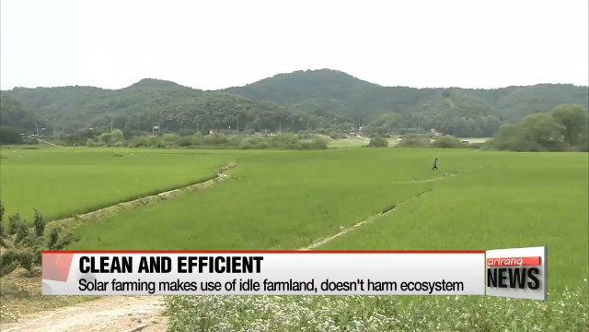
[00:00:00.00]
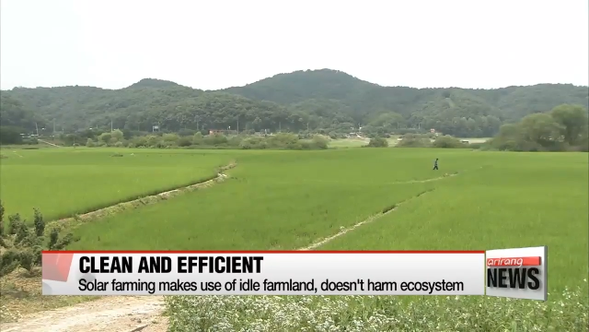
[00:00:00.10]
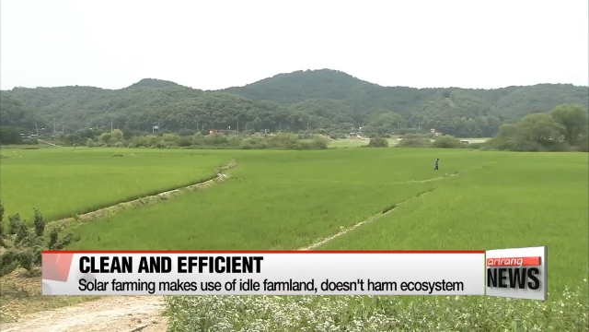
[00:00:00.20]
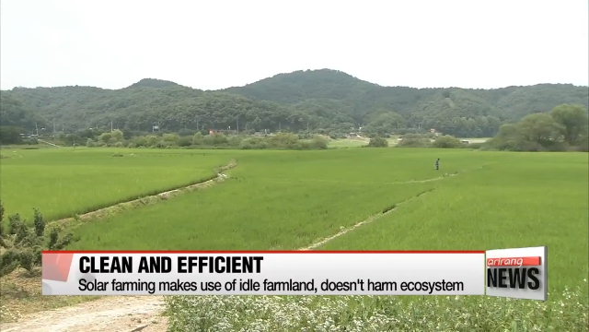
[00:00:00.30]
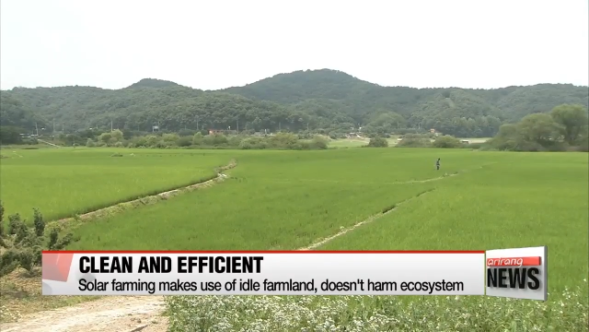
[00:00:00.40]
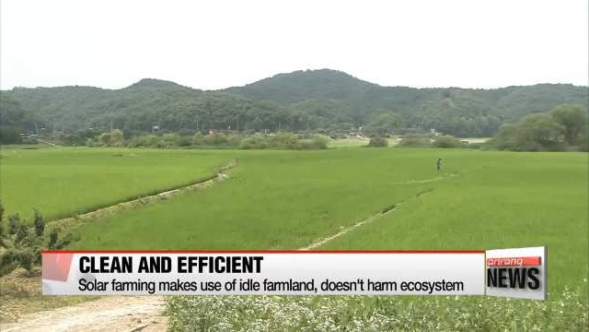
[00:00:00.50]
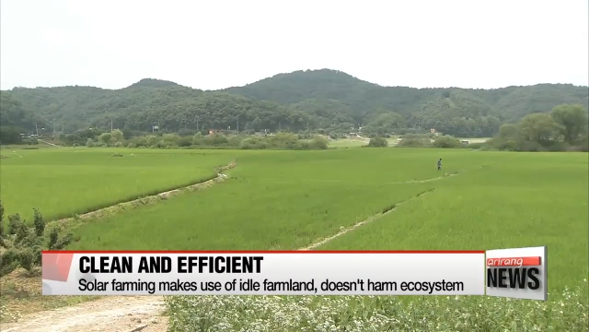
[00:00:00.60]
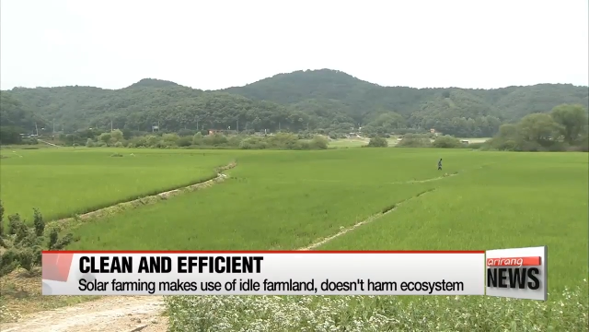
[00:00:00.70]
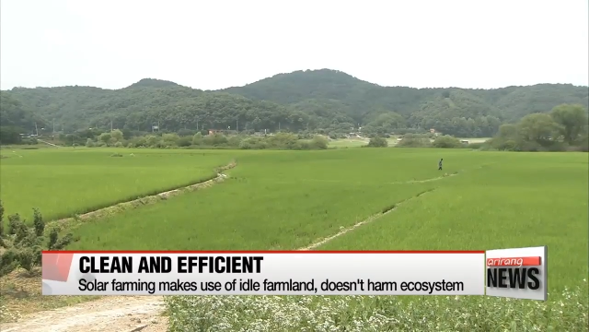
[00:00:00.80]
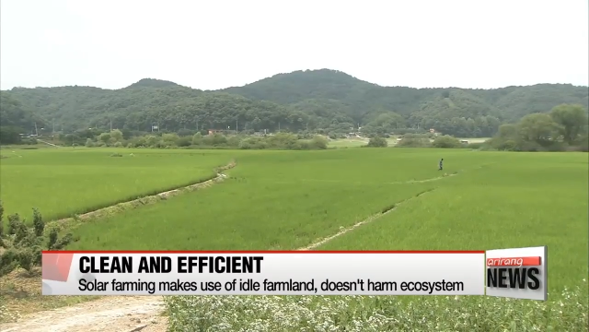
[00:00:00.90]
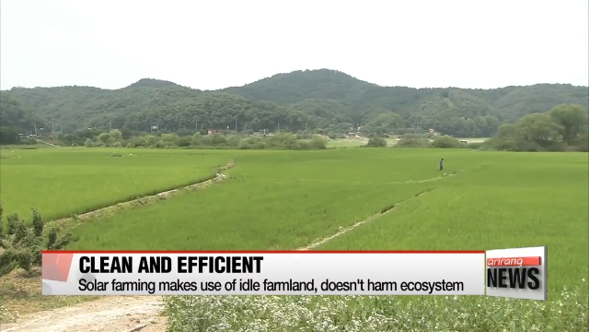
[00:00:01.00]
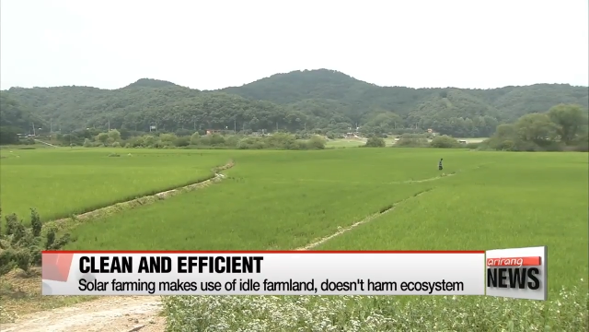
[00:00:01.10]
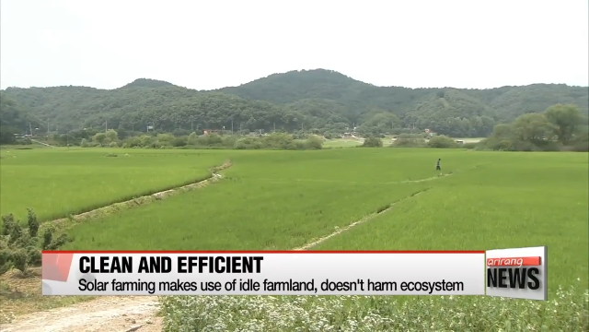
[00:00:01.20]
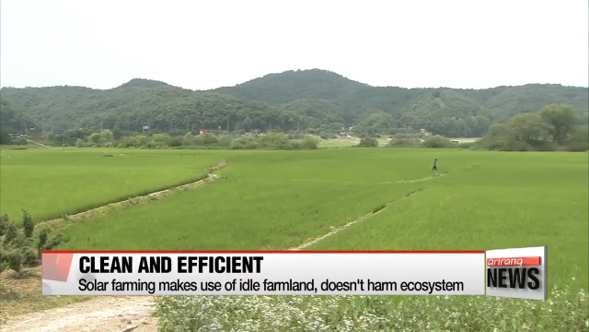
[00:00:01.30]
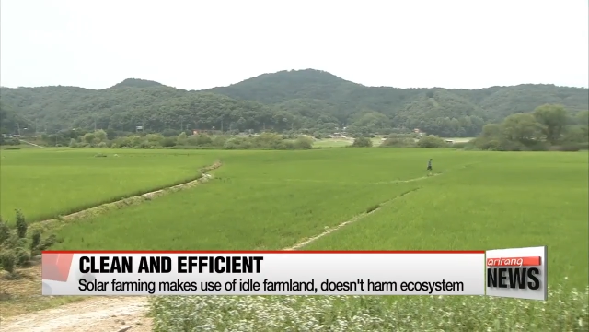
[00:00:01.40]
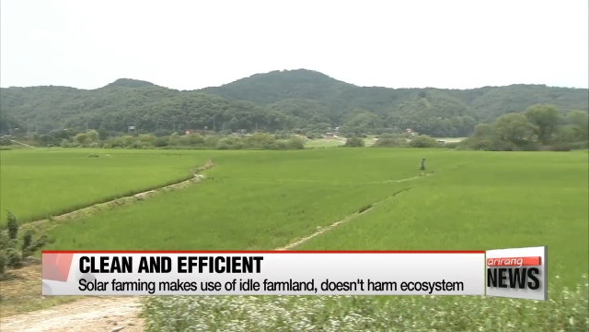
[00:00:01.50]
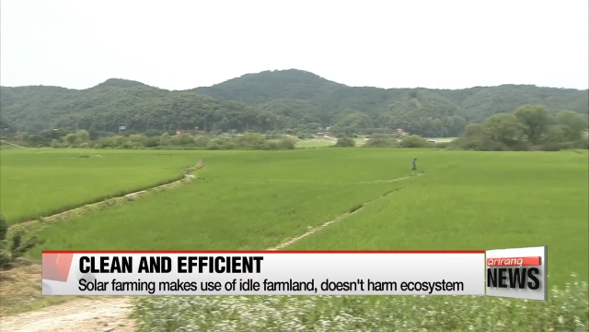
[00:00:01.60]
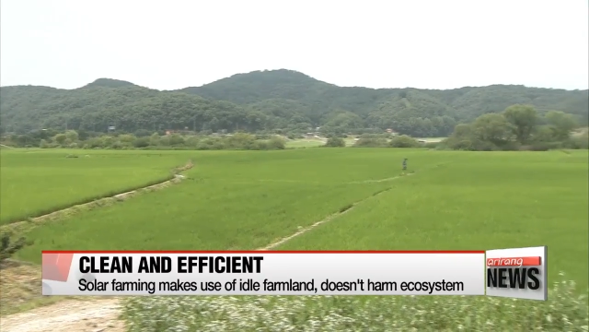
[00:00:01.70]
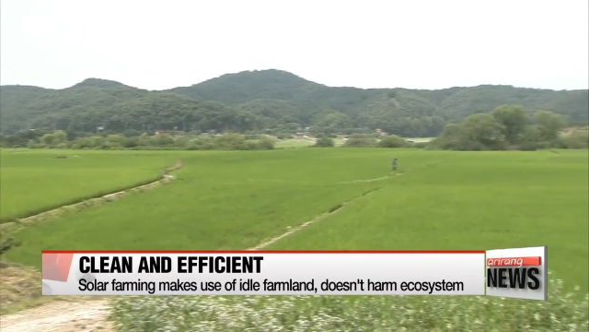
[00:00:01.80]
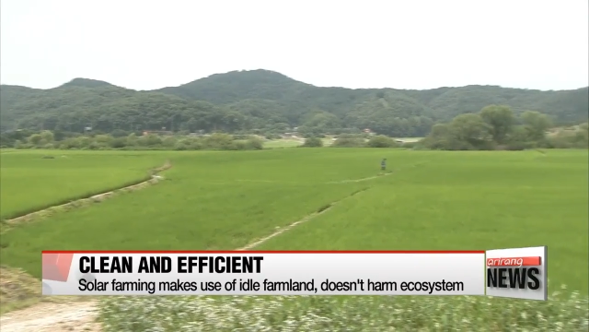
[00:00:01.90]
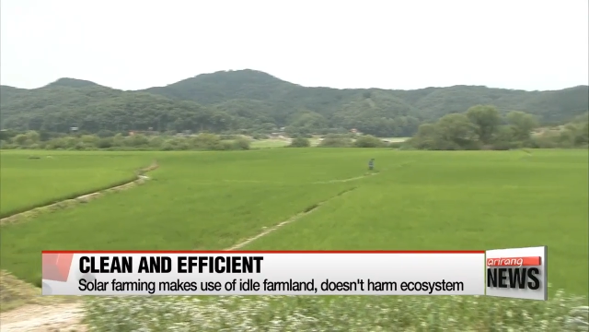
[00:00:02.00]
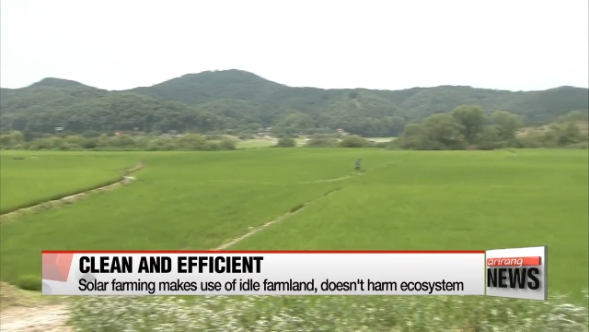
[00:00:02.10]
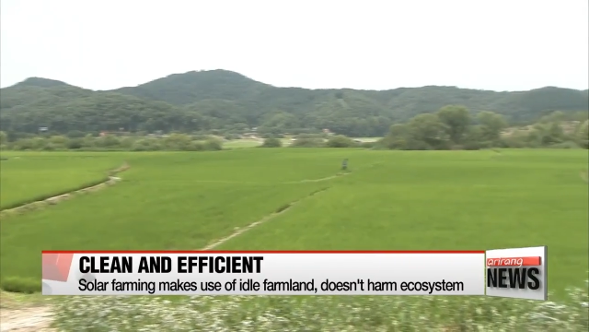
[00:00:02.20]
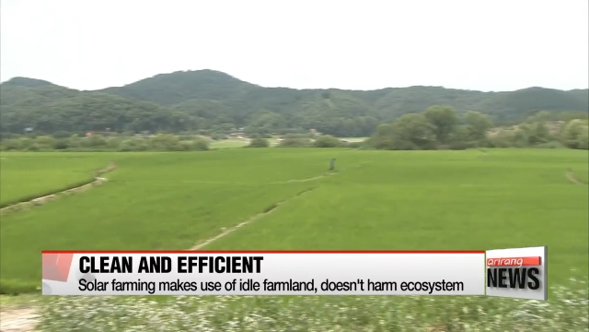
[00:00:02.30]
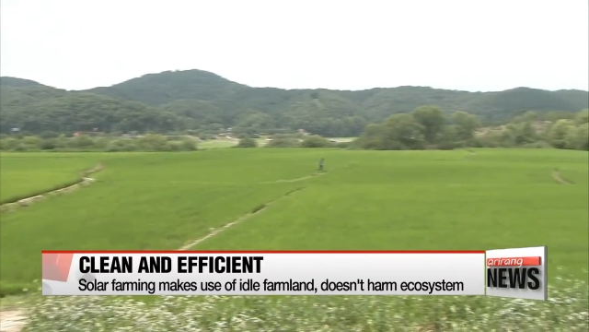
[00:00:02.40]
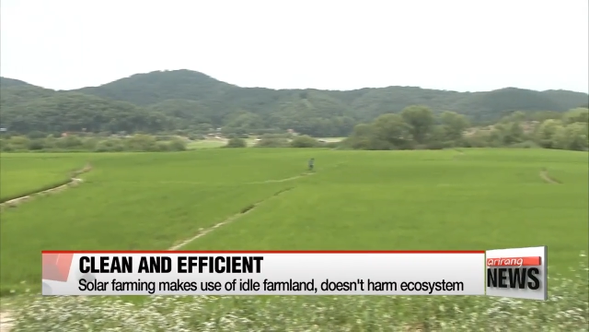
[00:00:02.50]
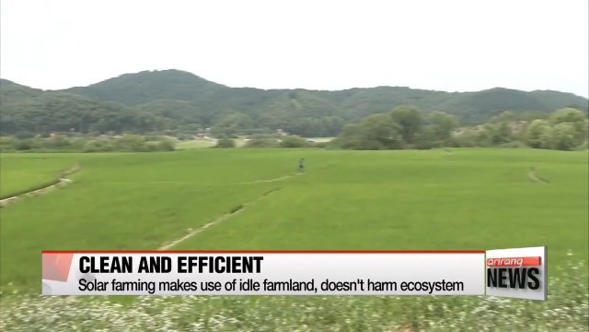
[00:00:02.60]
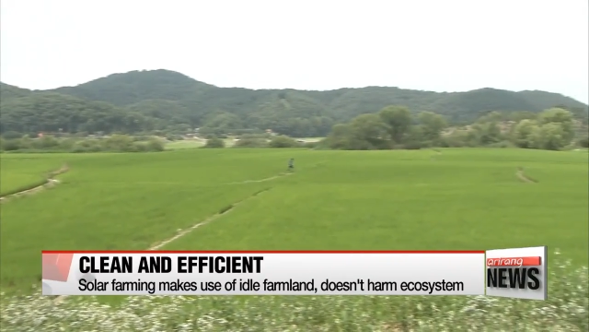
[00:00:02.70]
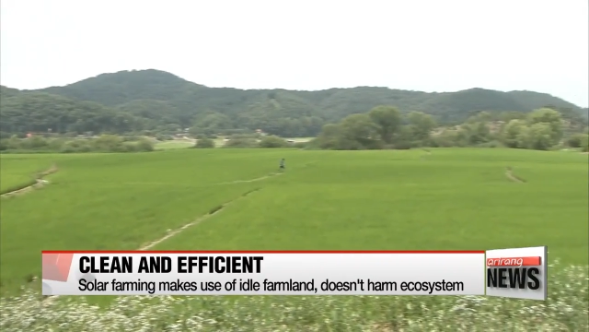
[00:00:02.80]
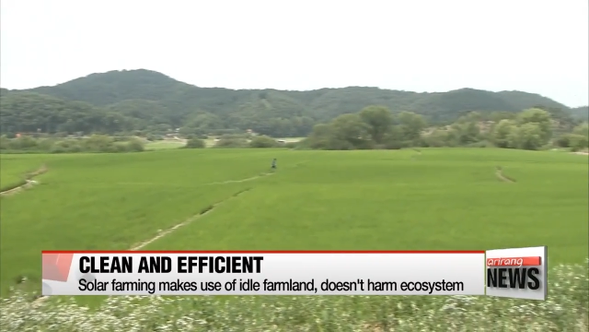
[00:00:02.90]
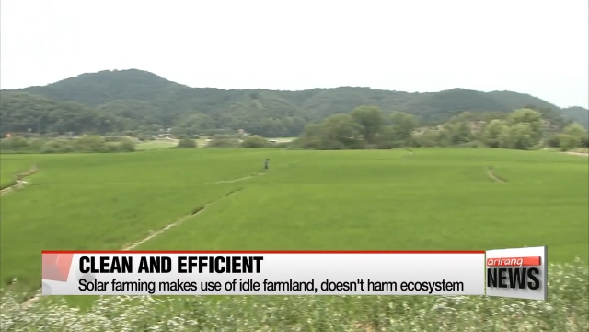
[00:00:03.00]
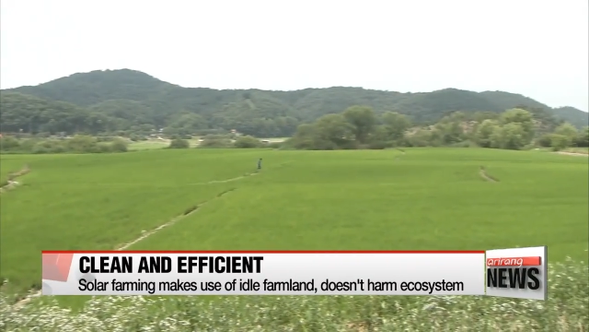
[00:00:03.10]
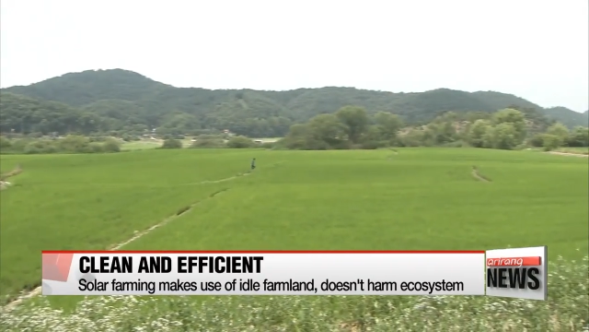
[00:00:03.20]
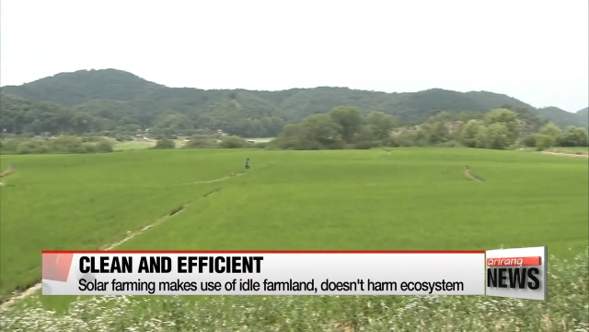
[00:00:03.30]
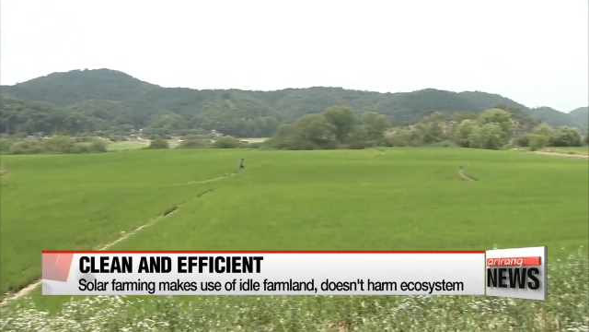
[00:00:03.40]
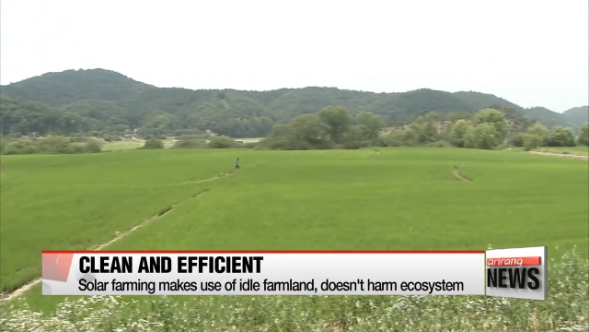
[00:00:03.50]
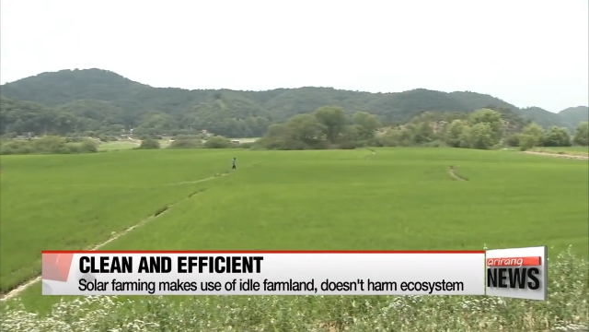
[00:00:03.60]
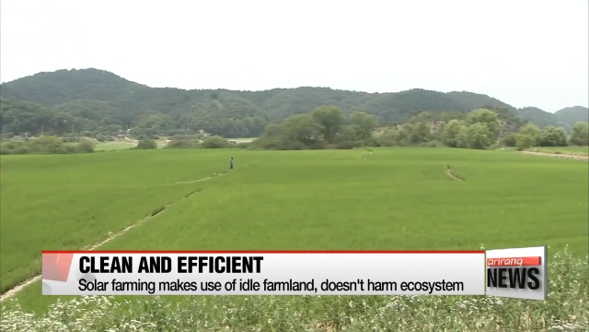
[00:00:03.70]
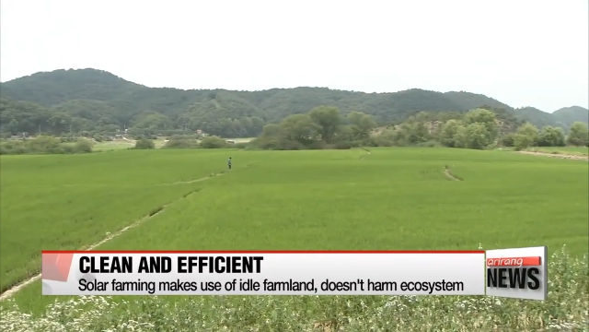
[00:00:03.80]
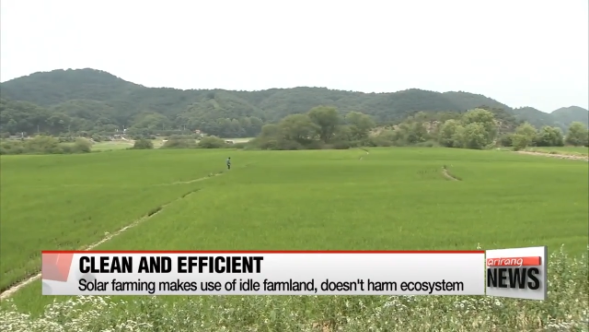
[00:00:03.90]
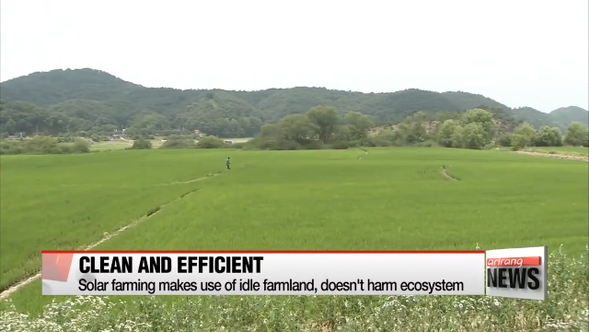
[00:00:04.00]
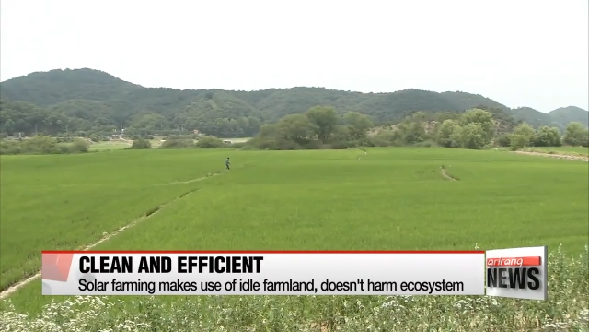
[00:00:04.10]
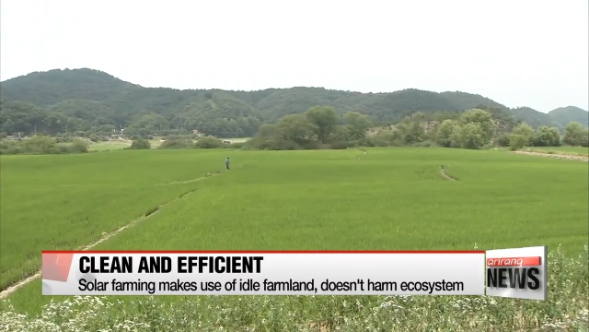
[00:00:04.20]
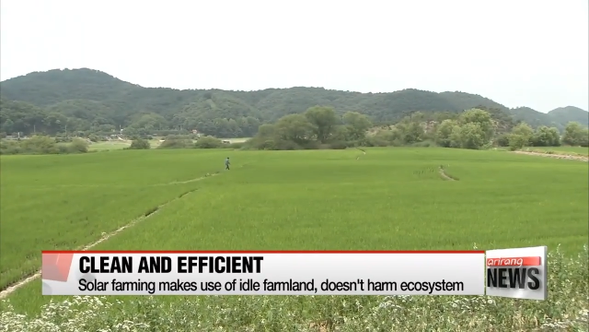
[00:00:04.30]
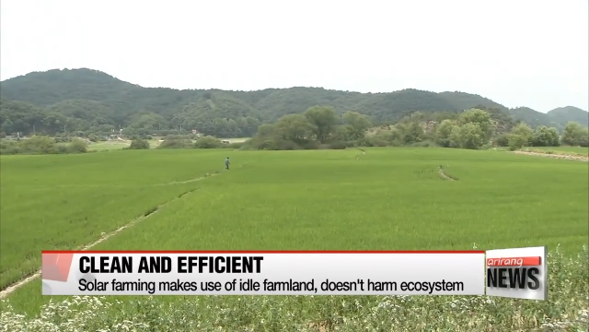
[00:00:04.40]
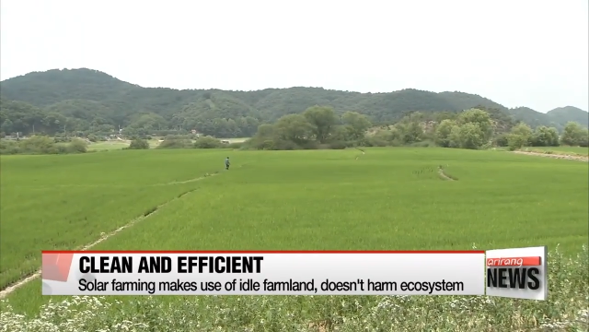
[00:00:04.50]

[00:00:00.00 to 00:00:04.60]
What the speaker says: No face is visible, so there are no lips to read.